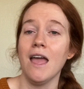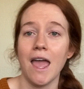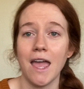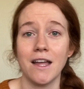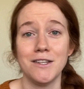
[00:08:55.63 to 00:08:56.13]

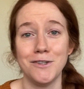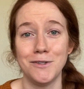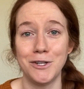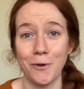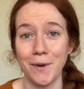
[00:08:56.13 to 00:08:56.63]
and you
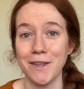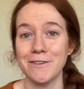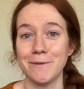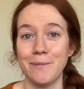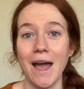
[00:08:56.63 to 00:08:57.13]
don't want to use
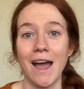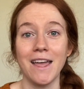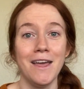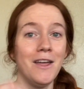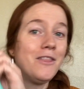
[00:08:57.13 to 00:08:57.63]
a bag,
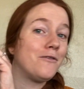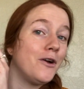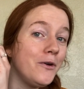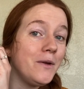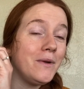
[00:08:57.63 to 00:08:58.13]

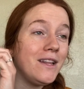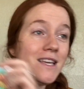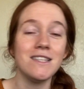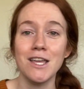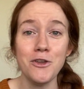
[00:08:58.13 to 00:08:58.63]
throw it in one of
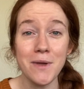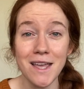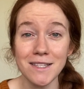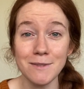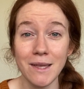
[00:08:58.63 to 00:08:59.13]
these, you
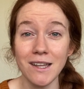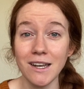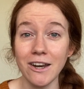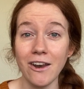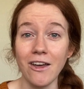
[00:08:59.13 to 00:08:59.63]
can't smell
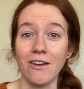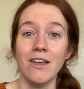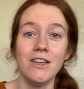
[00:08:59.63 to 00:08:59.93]
it at all.